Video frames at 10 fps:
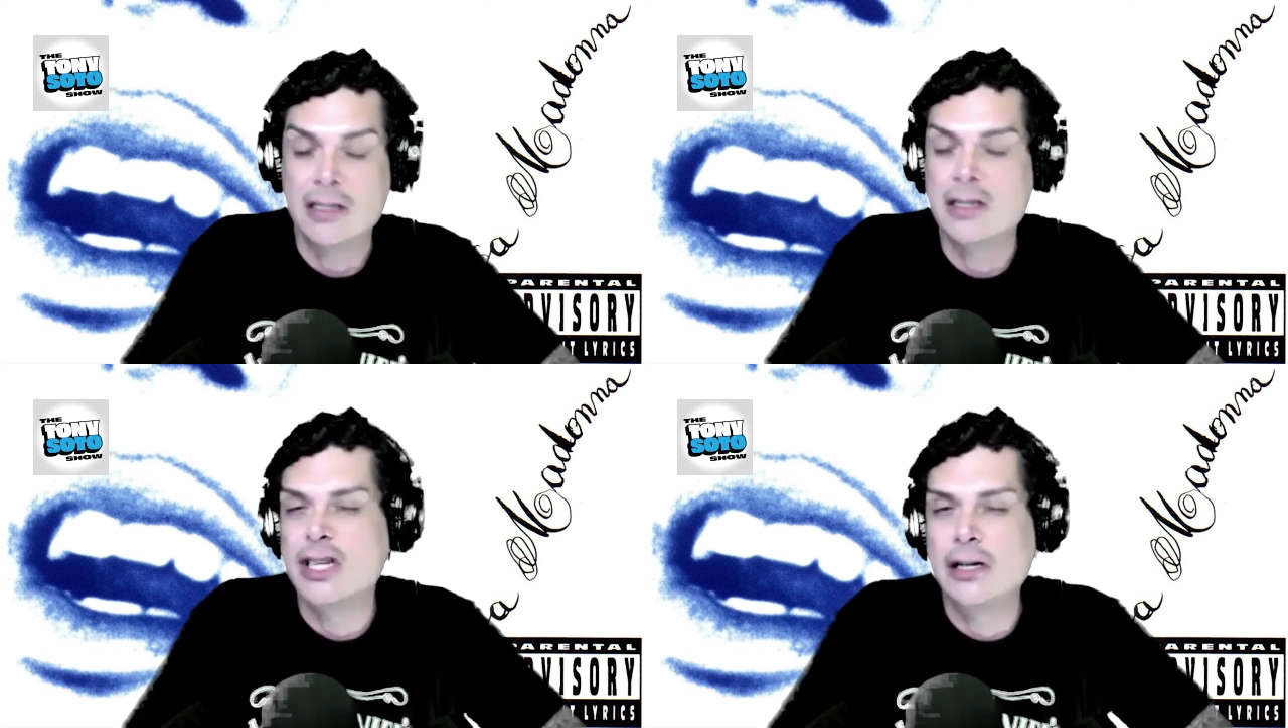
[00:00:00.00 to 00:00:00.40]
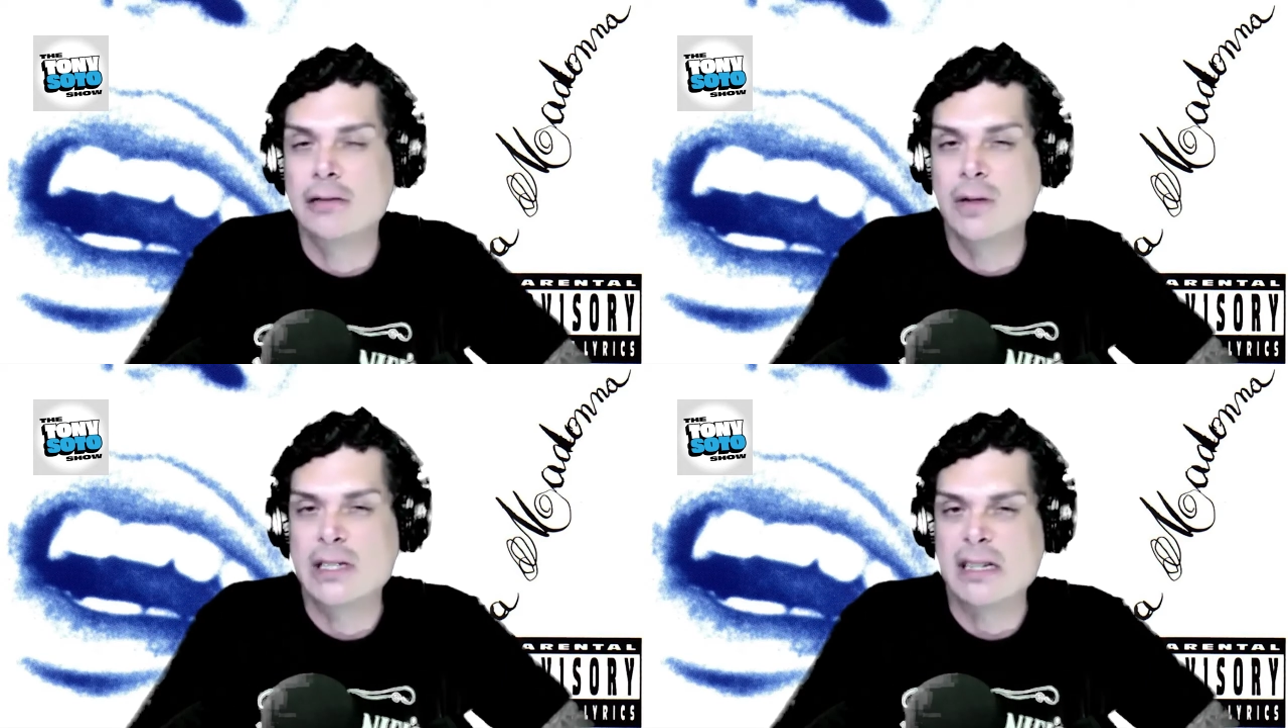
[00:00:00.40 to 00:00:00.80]
So she
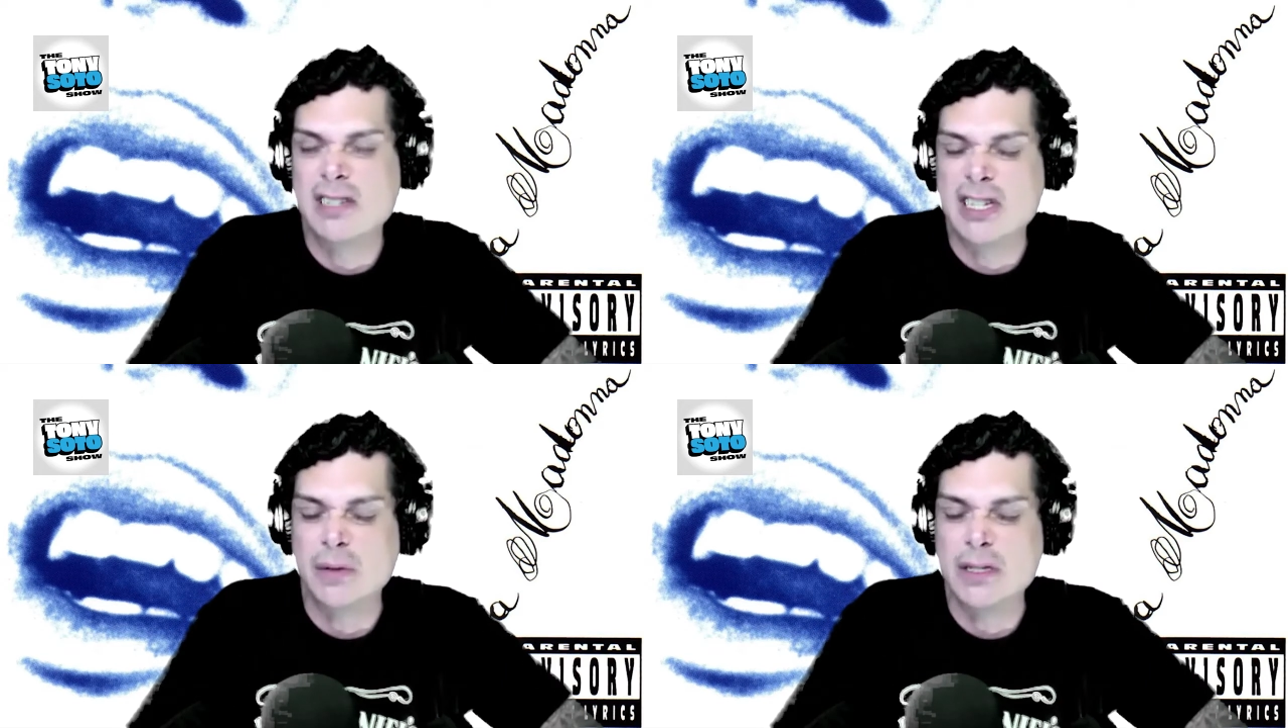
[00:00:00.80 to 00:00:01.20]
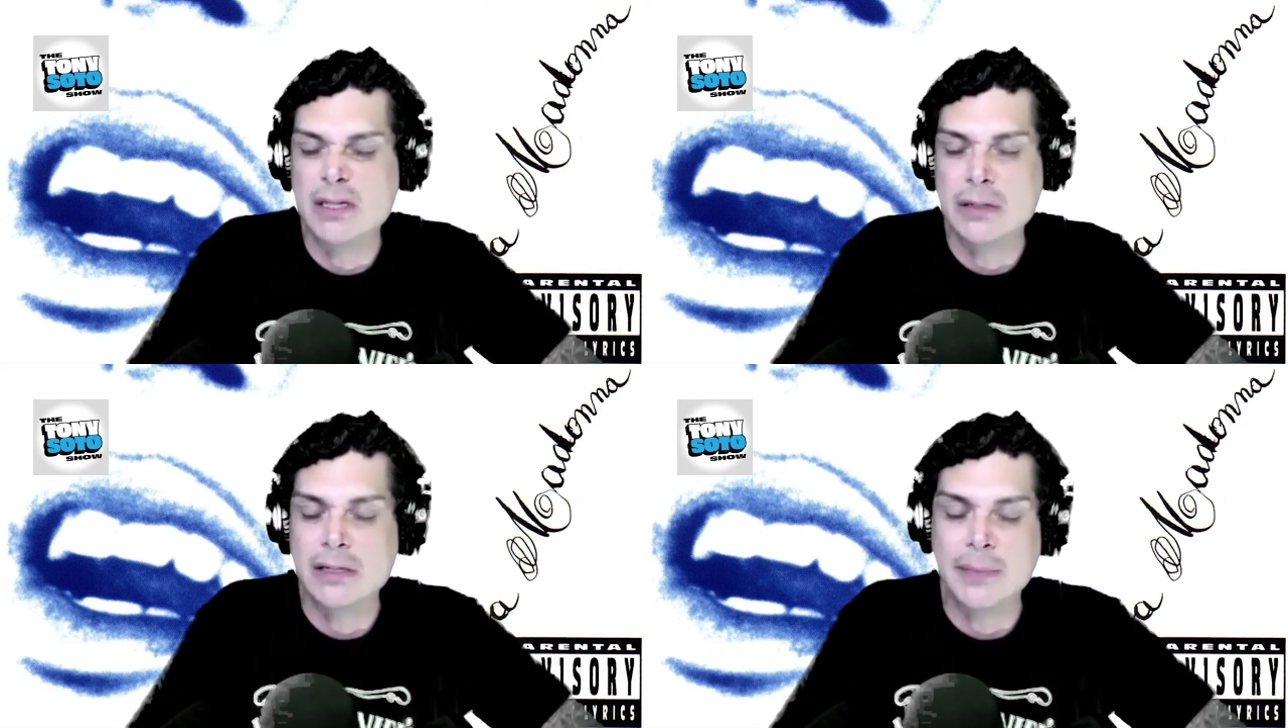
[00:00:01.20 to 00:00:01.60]
knew what she was
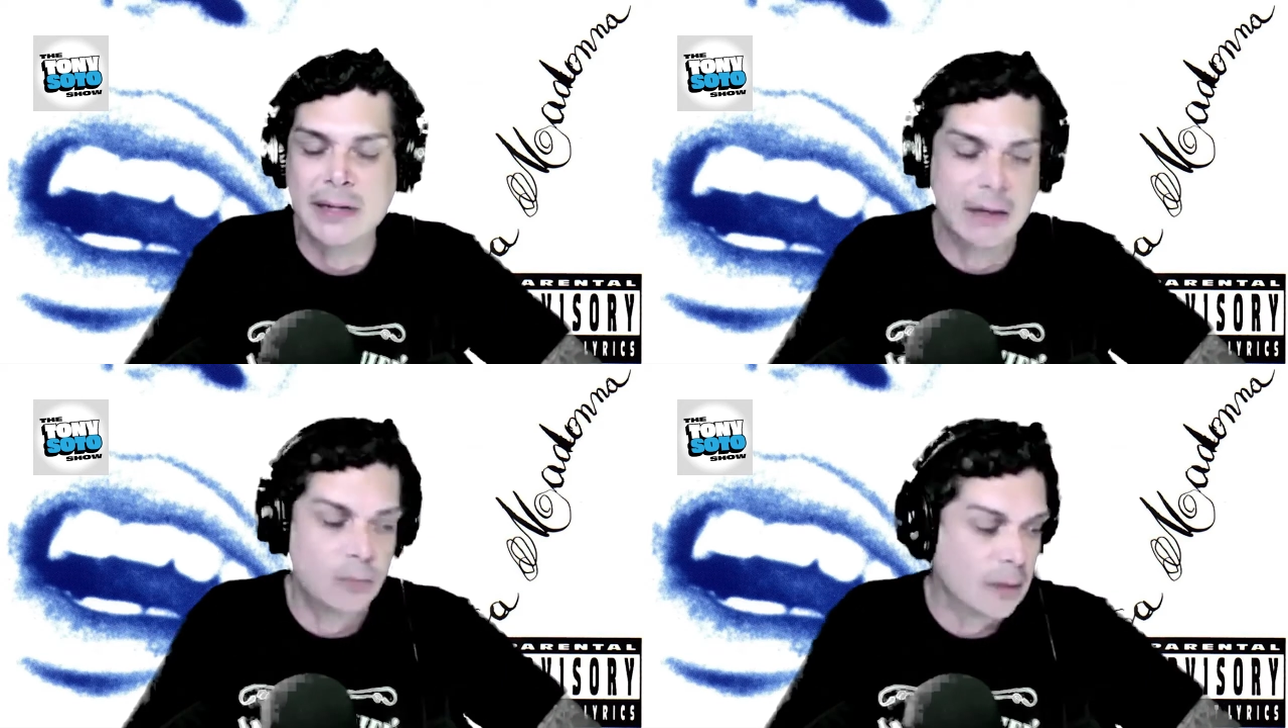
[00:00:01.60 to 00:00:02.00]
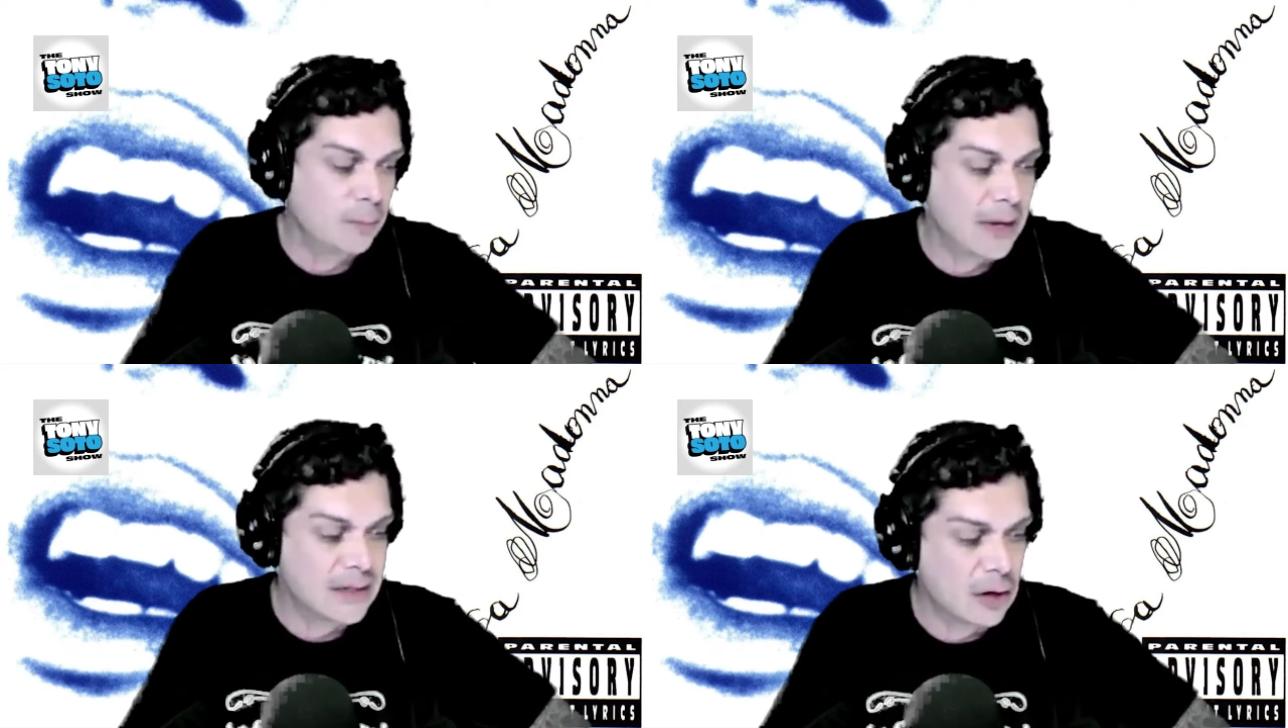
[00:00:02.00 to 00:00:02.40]
doing to begin with,
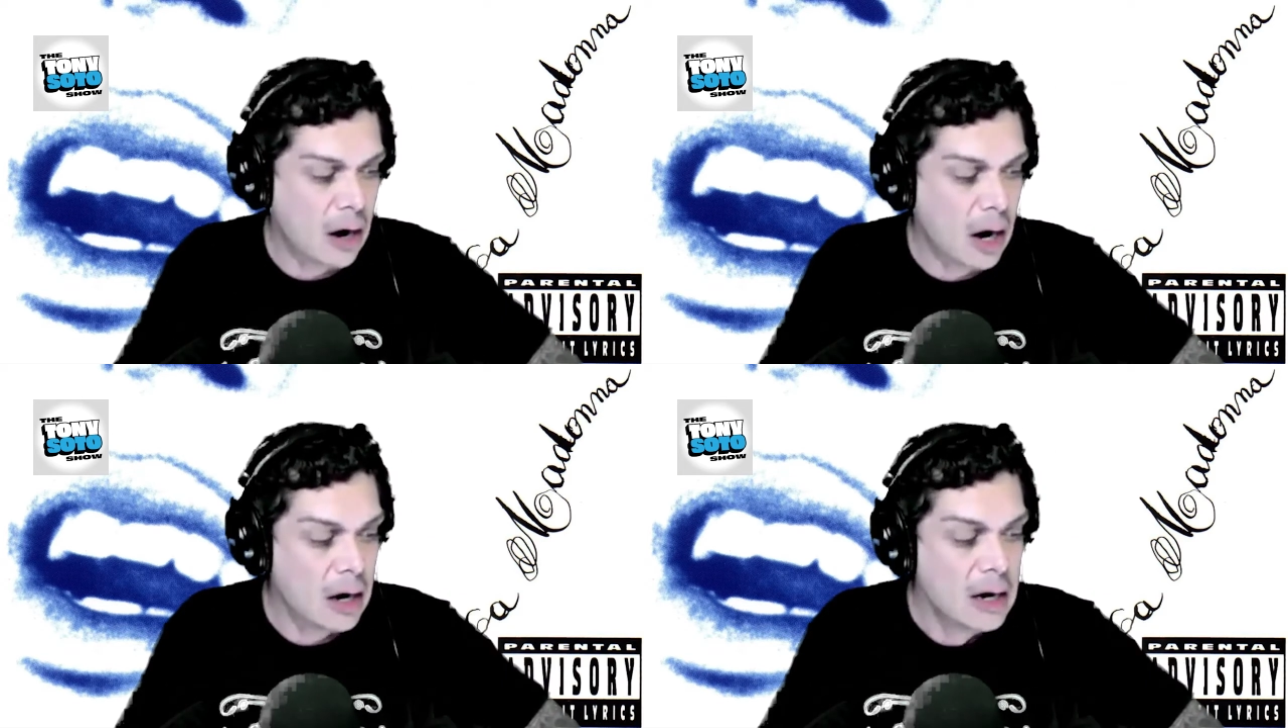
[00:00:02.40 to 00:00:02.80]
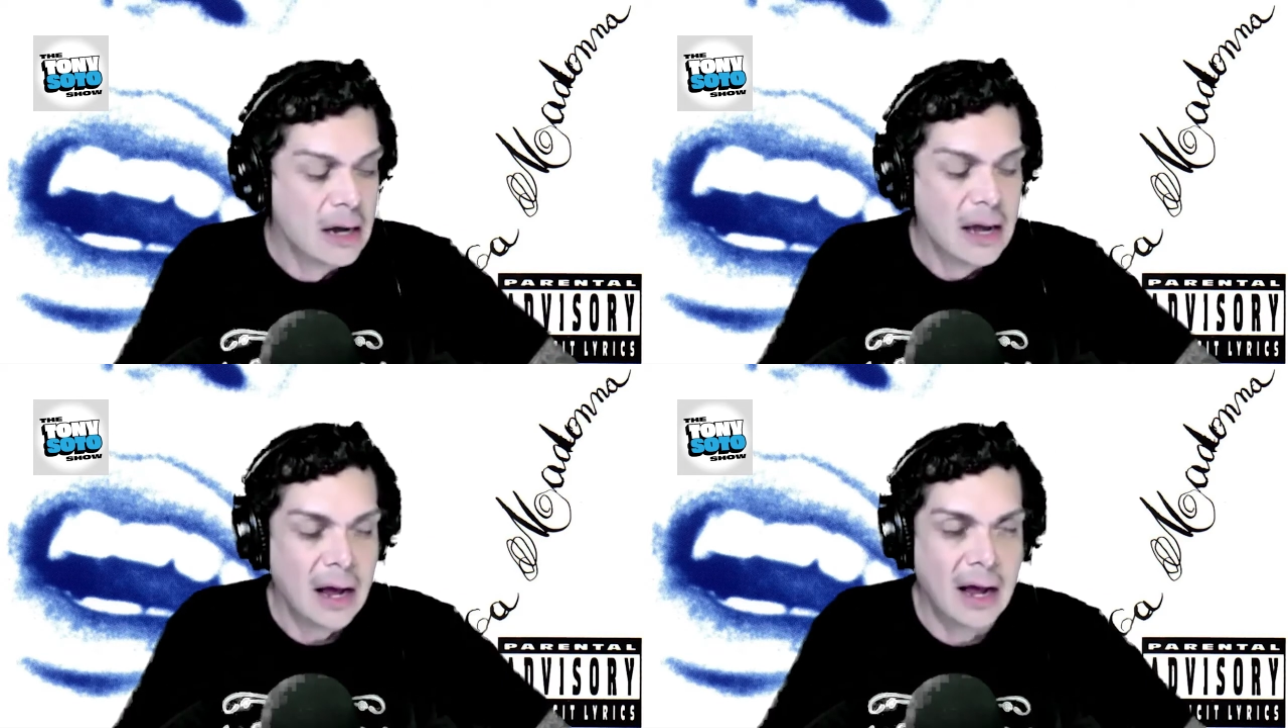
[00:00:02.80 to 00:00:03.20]
bless her heart.
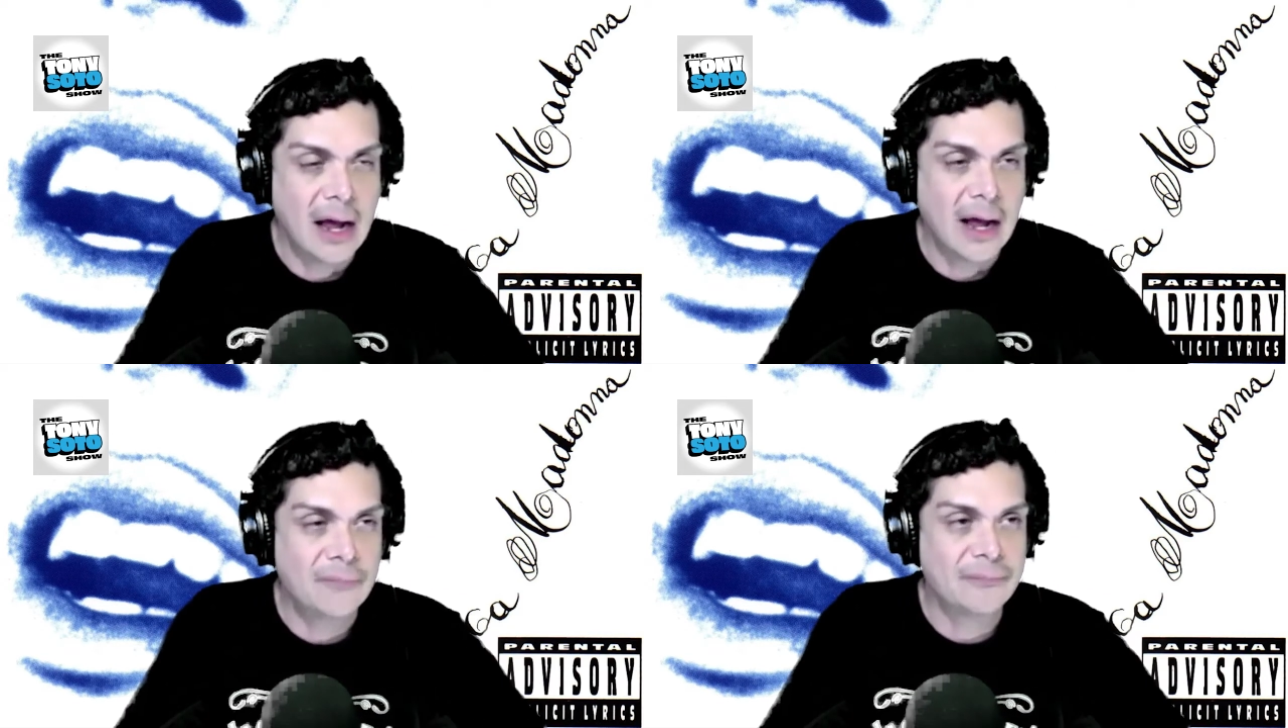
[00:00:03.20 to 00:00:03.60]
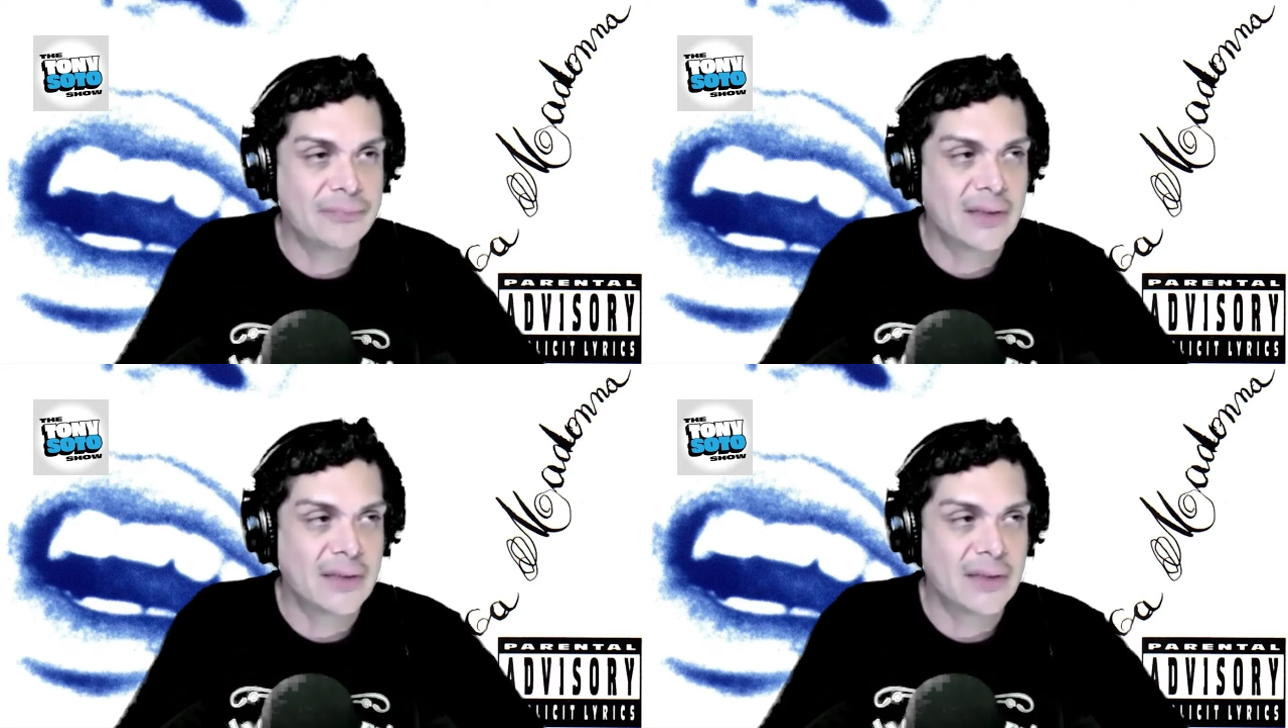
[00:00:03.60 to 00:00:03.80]
And